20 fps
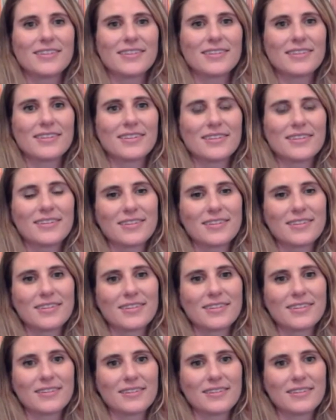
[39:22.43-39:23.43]

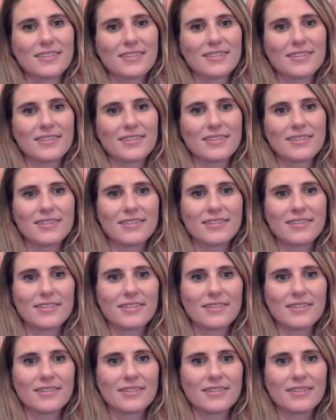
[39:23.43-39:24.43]

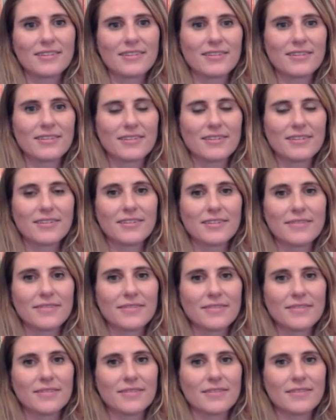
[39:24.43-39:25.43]

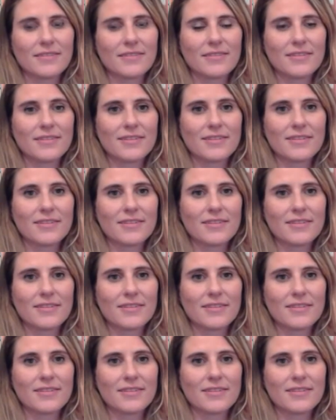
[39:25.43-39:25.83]
(not speaking)